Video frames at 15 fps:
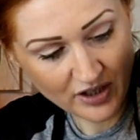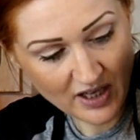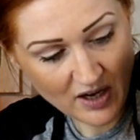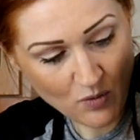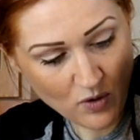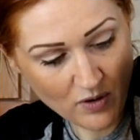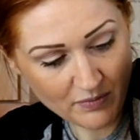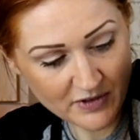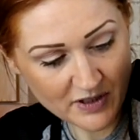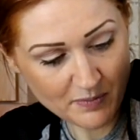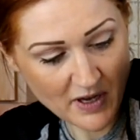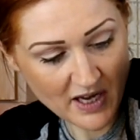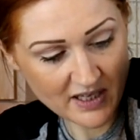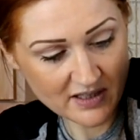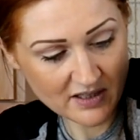at that one
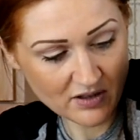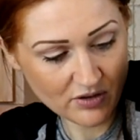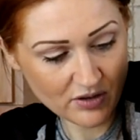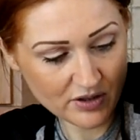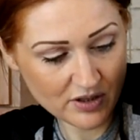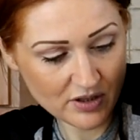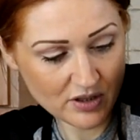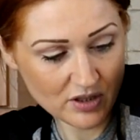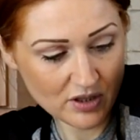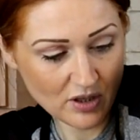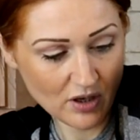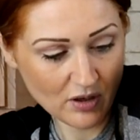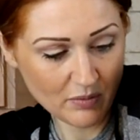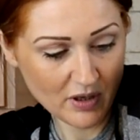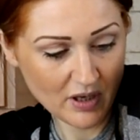space across the
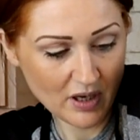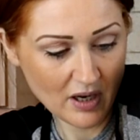top.